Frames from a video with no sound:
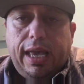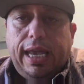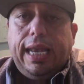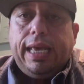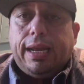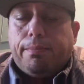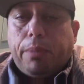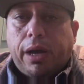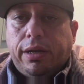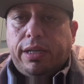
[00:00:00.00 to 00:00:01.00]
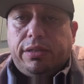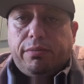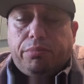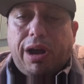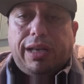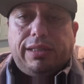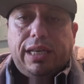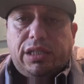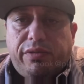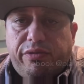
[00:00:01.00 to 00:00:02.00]
eating an abundance of
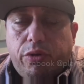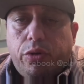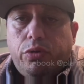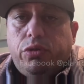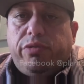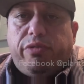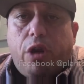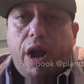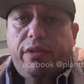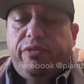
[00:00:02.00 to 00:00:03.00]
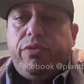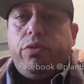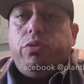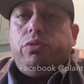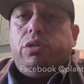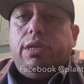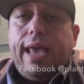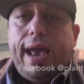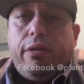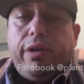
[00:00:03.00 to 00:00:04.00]
processed foods, fried foods,
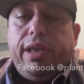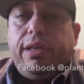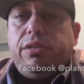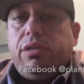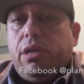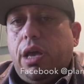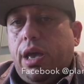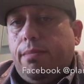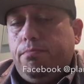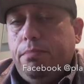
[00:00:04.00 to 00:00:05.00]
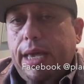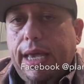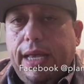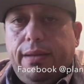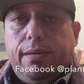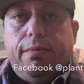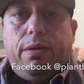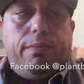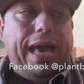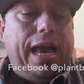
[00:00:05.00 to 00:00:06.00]
dairies, meat,
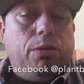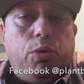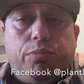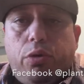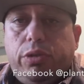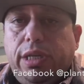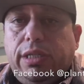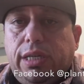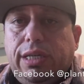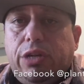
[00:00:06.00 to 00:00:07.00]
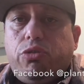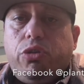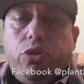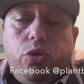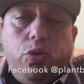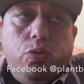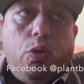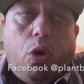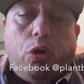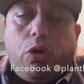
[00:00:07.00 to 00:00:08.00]
animal proteins, etc.,
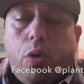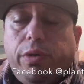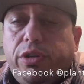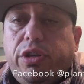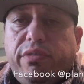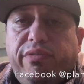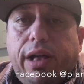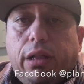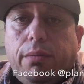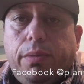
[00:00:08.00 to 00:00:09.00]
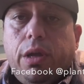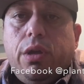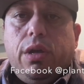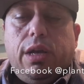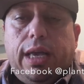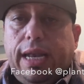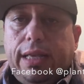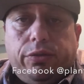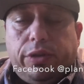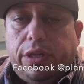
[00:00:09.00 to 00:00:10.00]
you are going to develop an
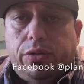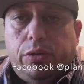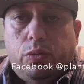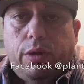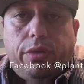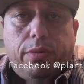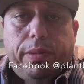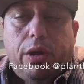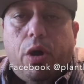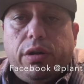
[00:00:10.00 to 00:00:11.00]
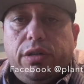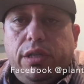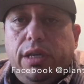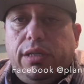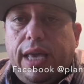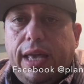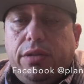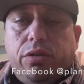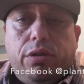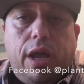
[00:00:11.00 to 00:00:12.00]
illness, whether it be heart disease,
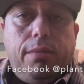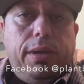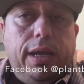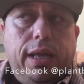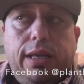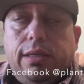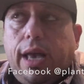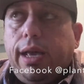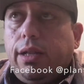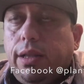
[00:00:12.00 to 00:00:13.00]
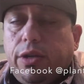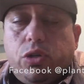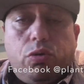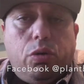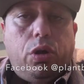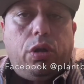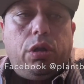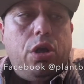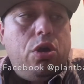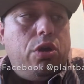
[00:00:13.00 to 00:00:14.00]
cancer, diabetes, high
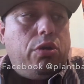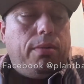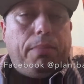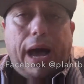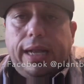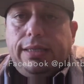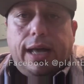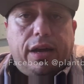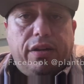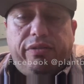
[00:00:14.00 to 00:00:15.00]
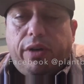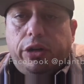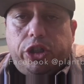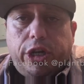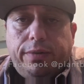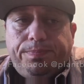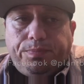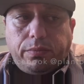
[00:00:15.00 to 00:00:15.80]
cholesterol. Your body's not going to function.